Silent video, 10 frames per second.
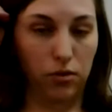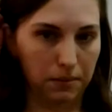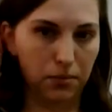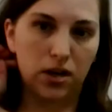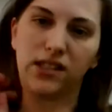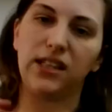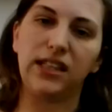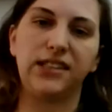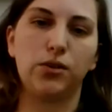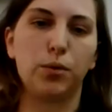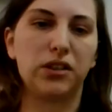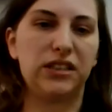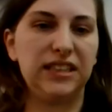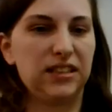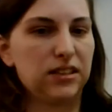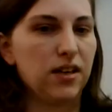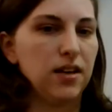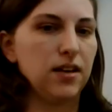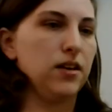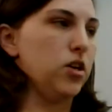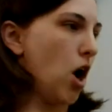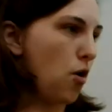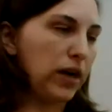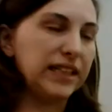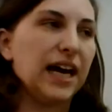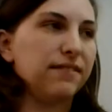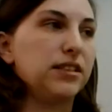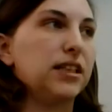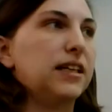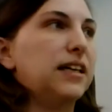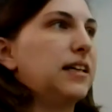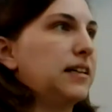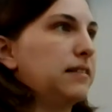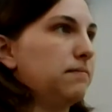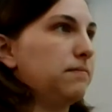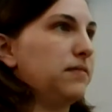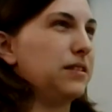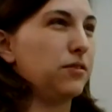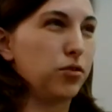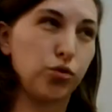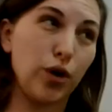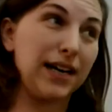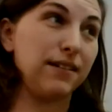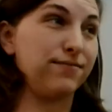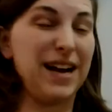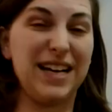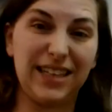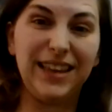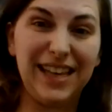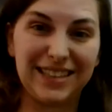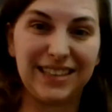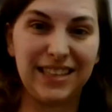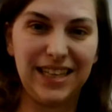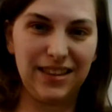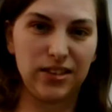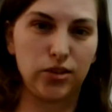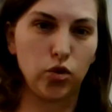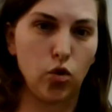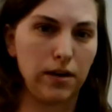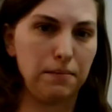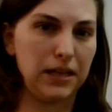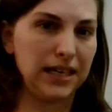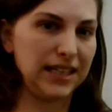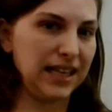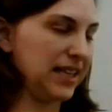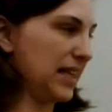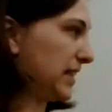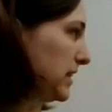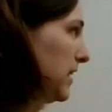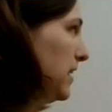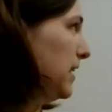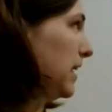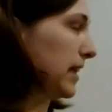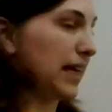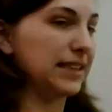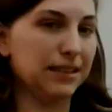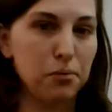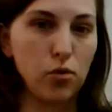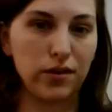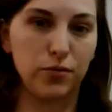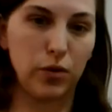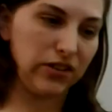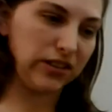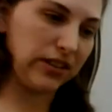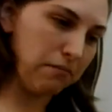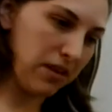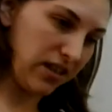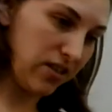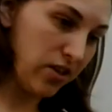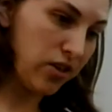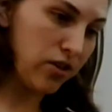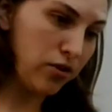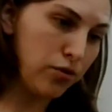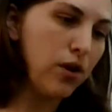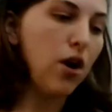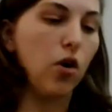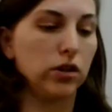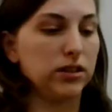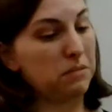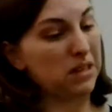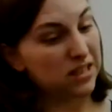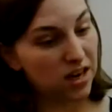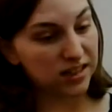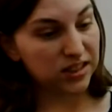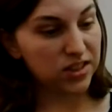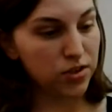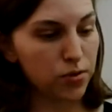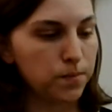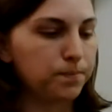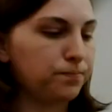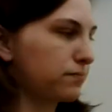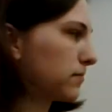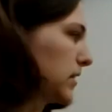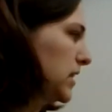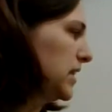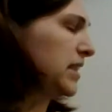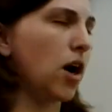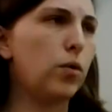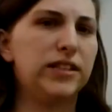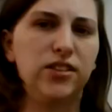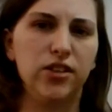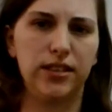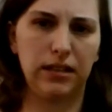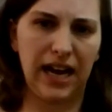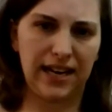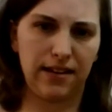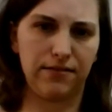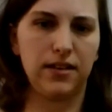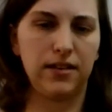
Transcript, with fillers: remember on the Lynch worksheets, you always have to try to find a lesson in the story because I think that's, uh, that's important, whether it's something to do or something not to do. It's always good to kind of